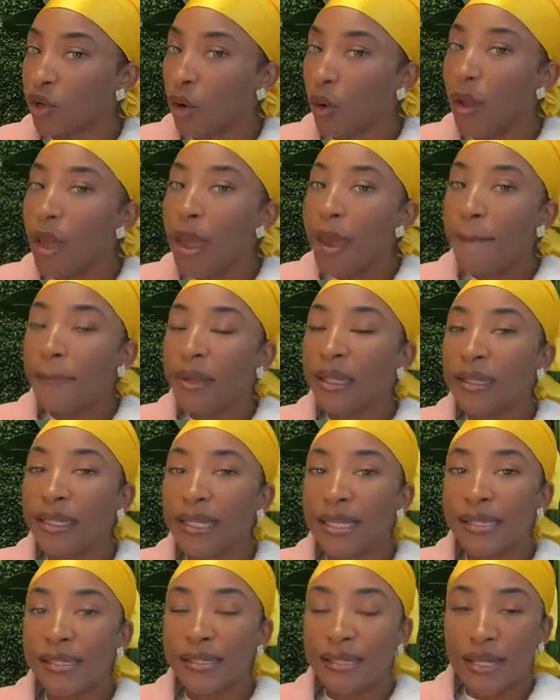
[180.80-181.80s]
so
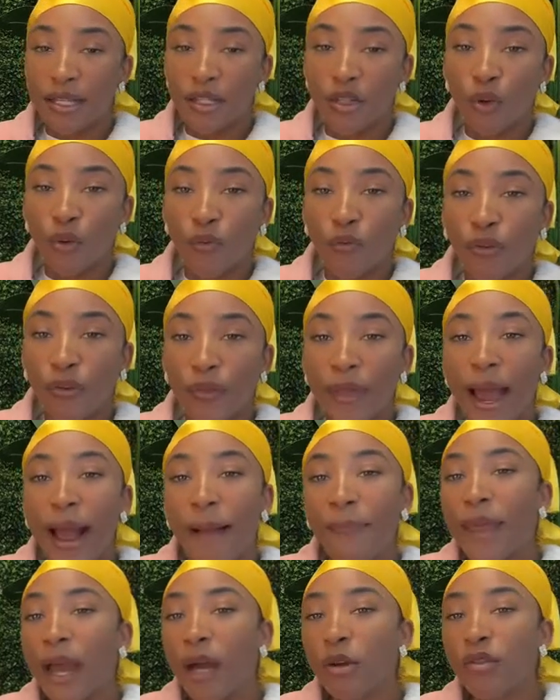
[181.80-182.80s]
please stay tuned for
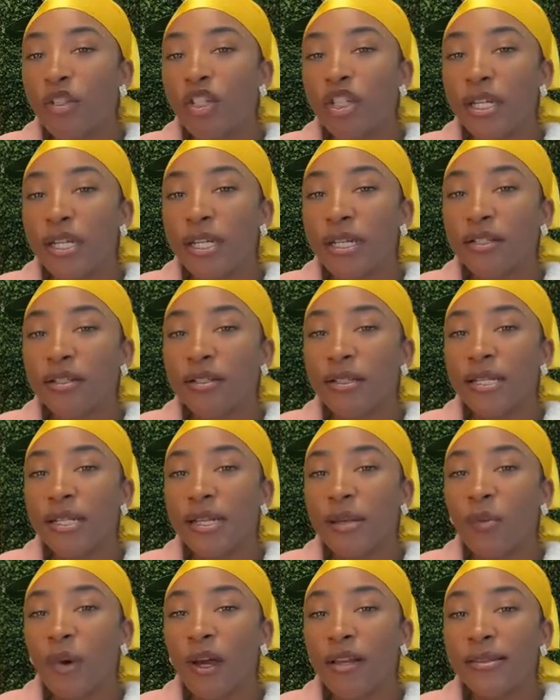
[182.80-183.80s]
that. Now,
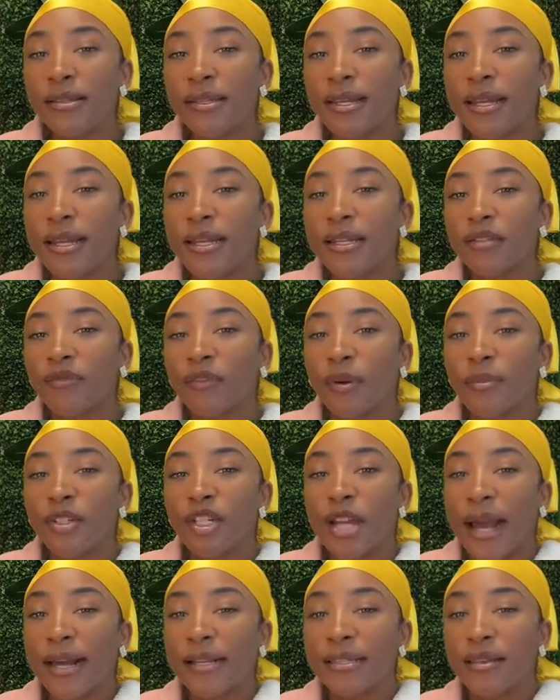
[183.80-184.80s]
T Wilson is from
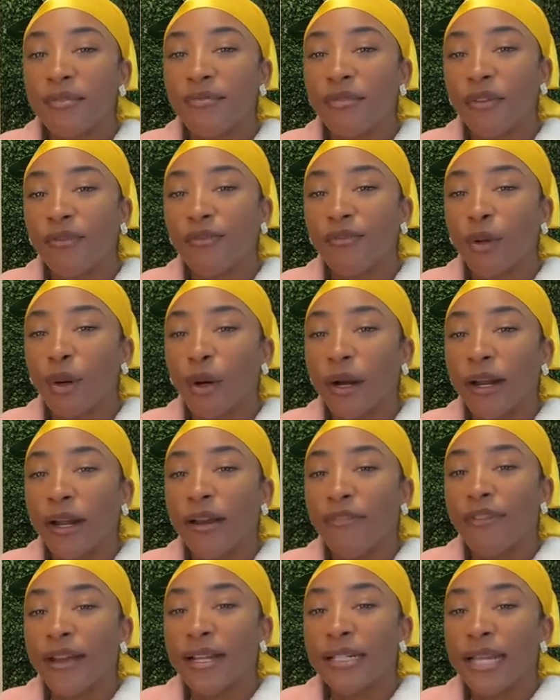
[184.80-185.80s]
Jacksonville,
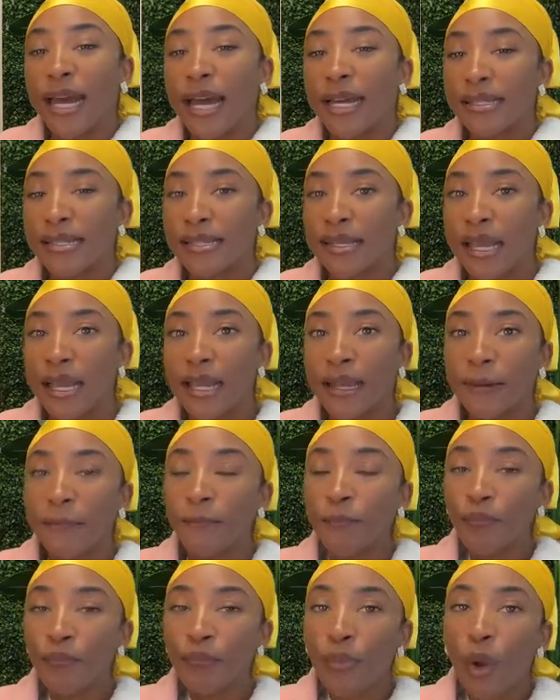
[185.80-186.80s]
Florida. Fantastic.
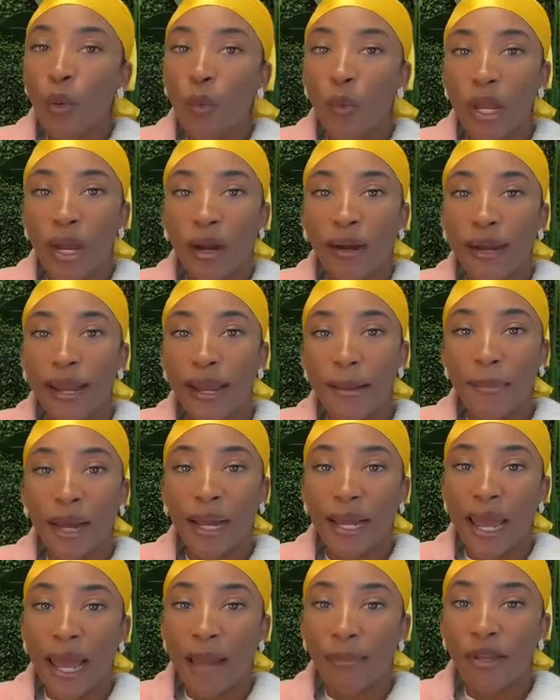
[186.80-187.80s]
We are in
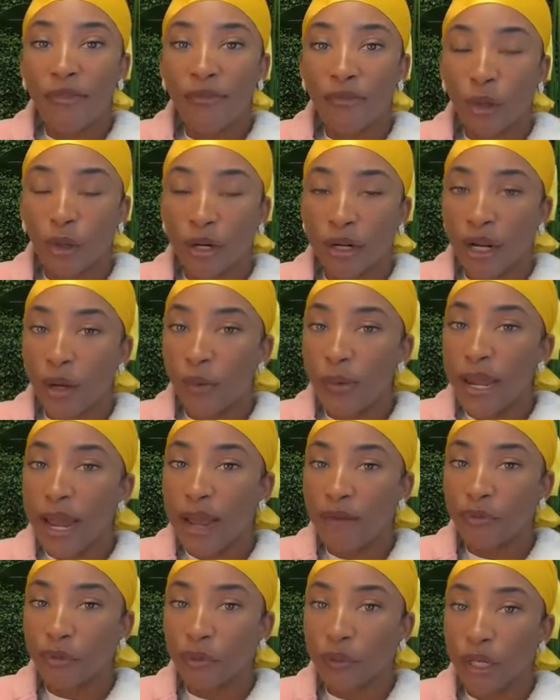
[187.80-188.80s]
Miami, Florida. We
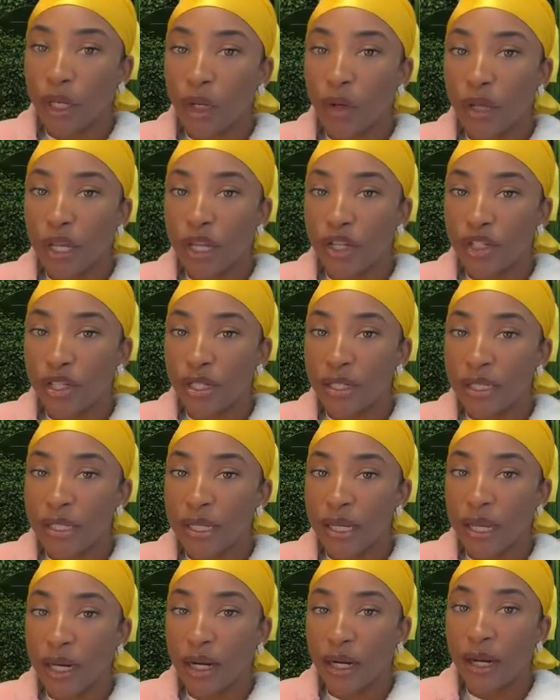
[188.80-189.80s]
have 3 locations
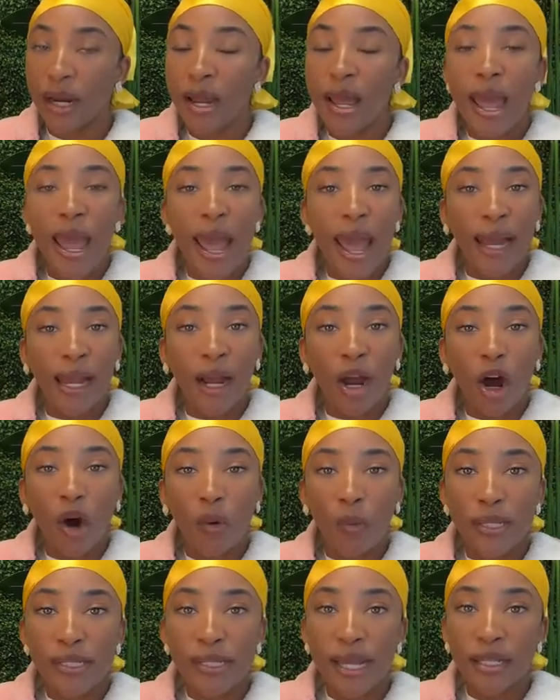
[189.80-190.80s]
here, and I
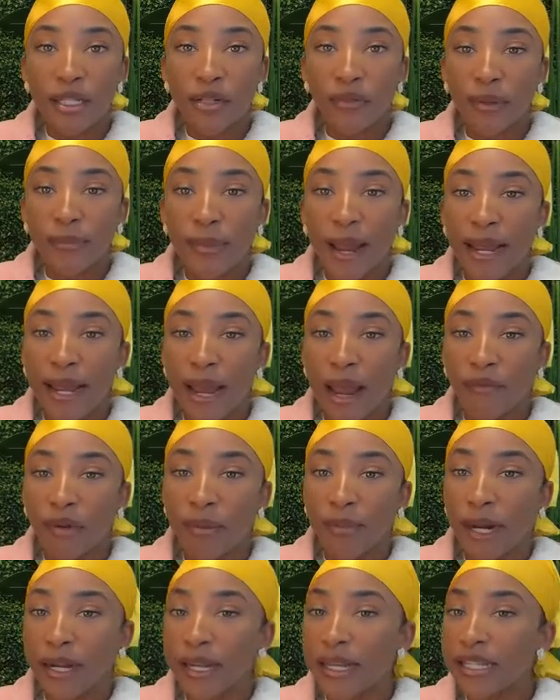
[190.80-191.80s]
always like to remind
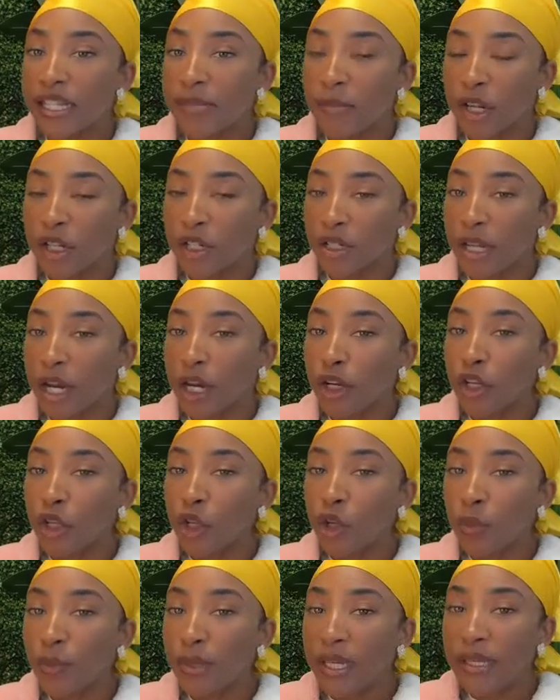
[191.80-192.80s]
everybody, especially our
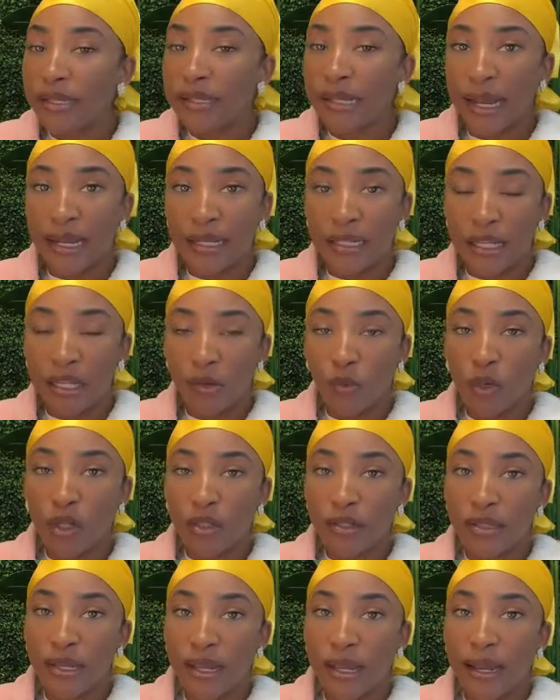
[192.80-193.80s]
newbies like T
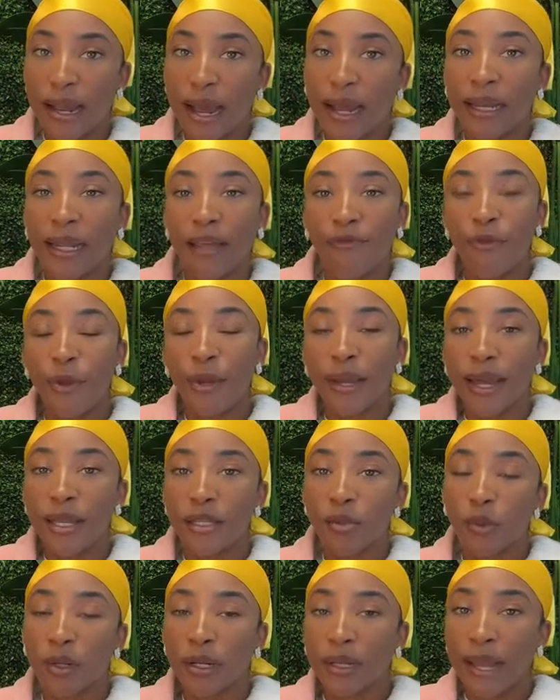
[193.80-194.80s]
Wilson, that if you
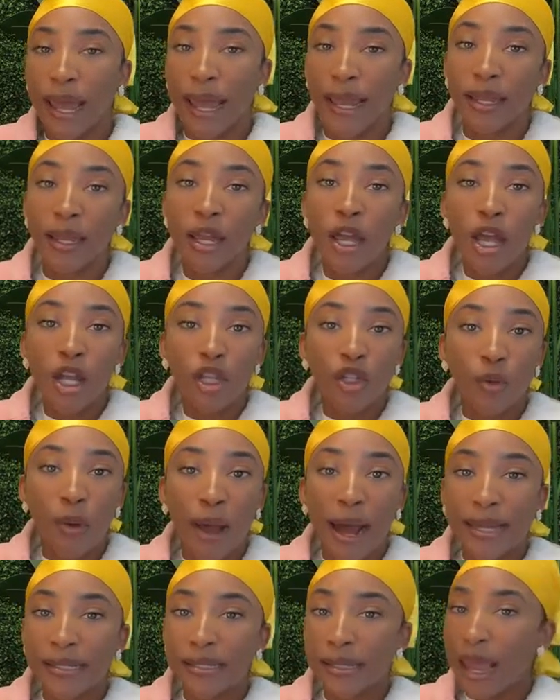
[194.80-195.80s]
guys would like to
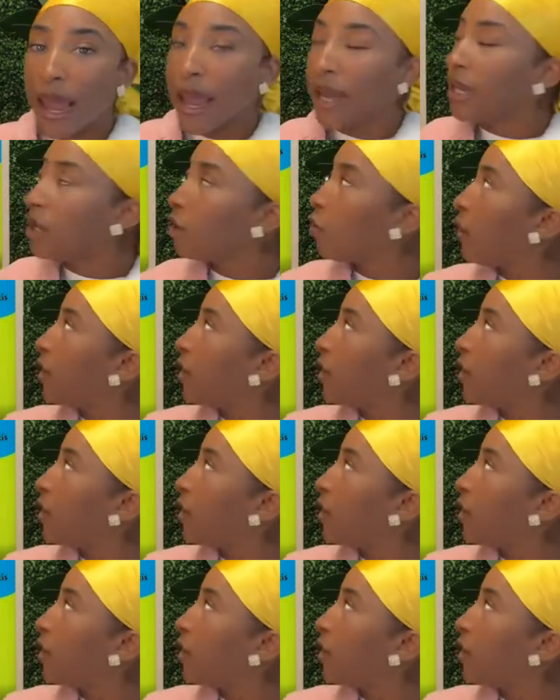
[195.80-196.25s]
ask any